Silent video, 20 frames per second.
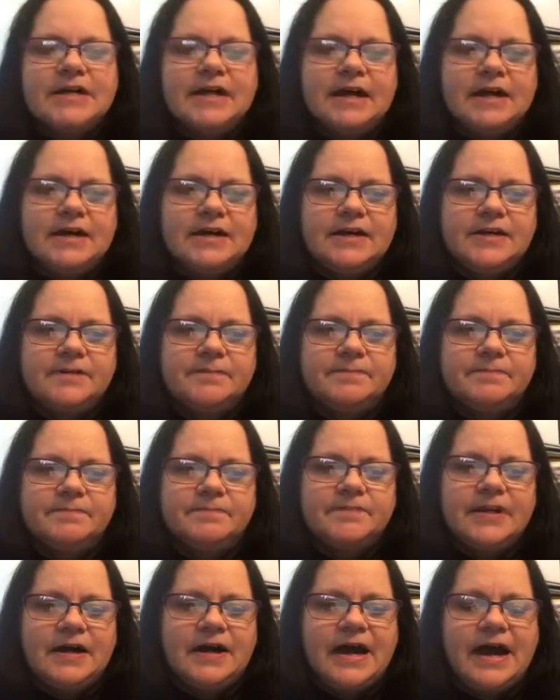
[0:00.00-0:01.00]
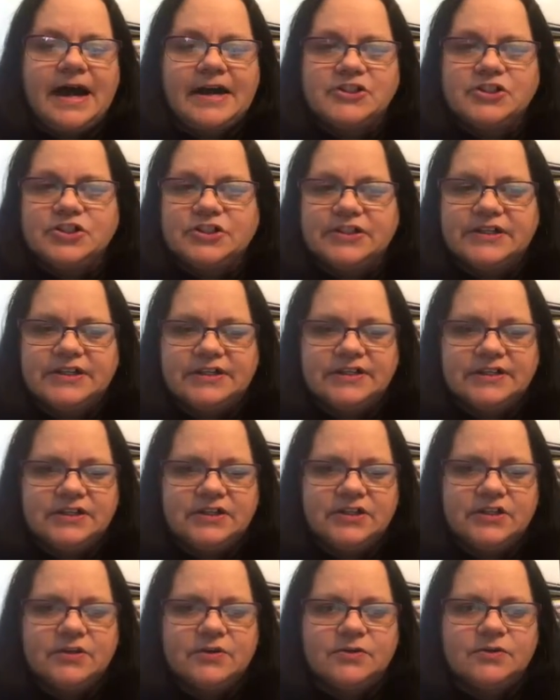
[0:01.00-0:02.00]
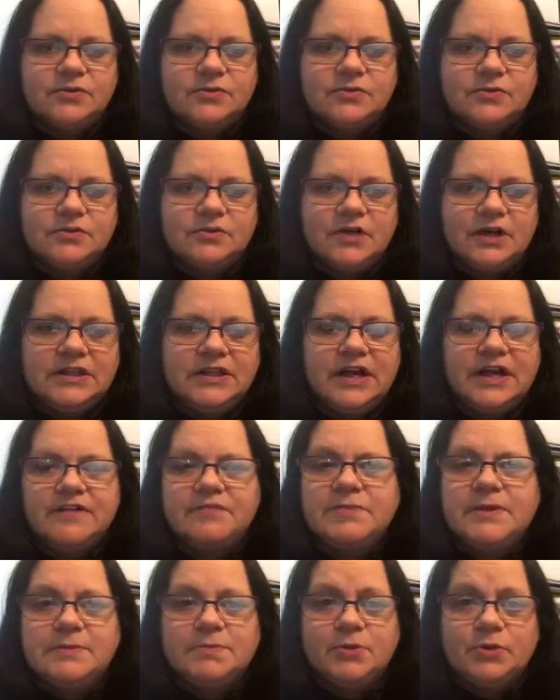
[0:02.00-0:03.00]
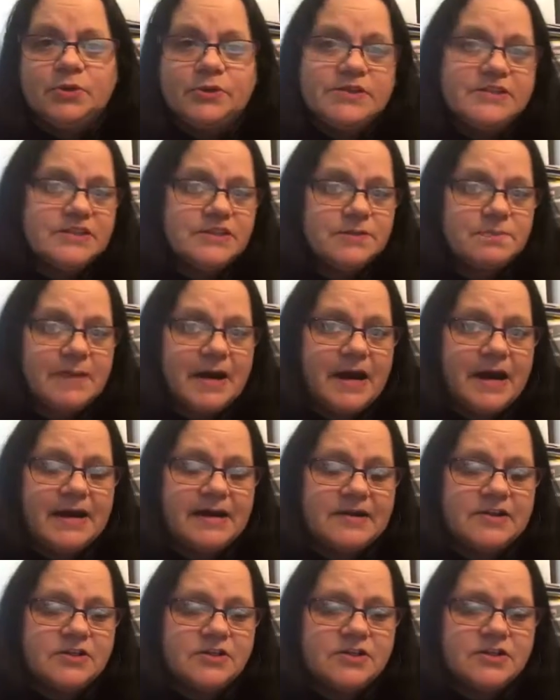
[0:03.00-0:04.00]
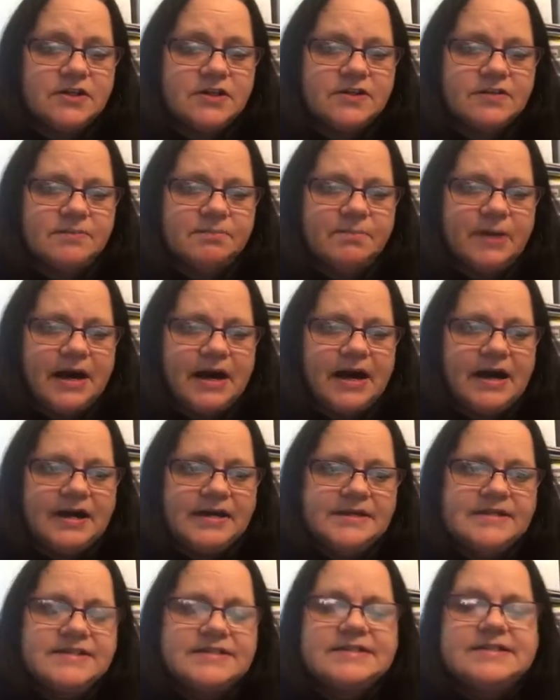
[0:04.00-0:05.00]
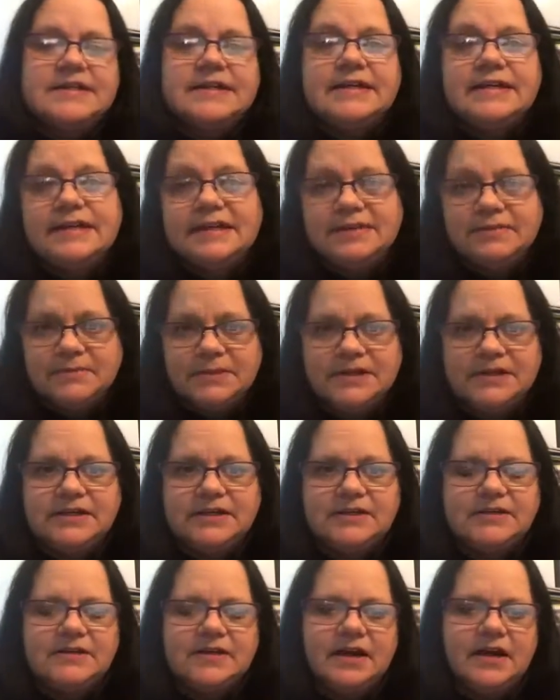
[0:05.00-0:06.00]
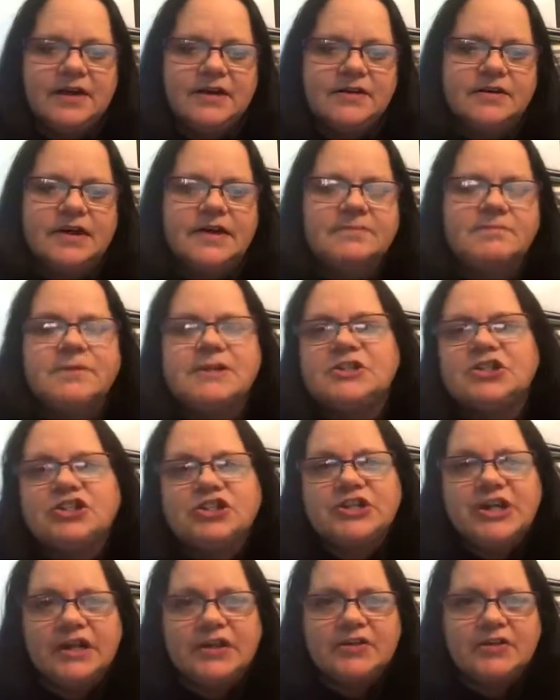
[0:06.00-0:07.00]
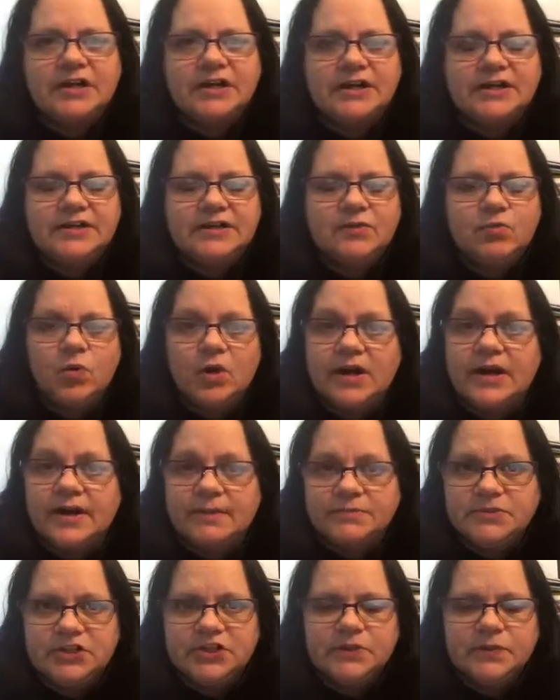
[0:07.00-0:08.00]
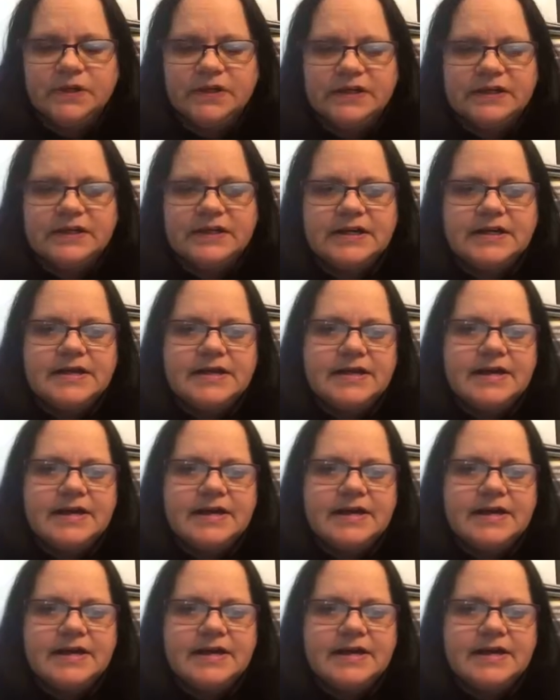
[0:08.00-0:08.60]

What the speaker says: I actually, a lot of people are inspired by seeing me and me sharing what I'm doing.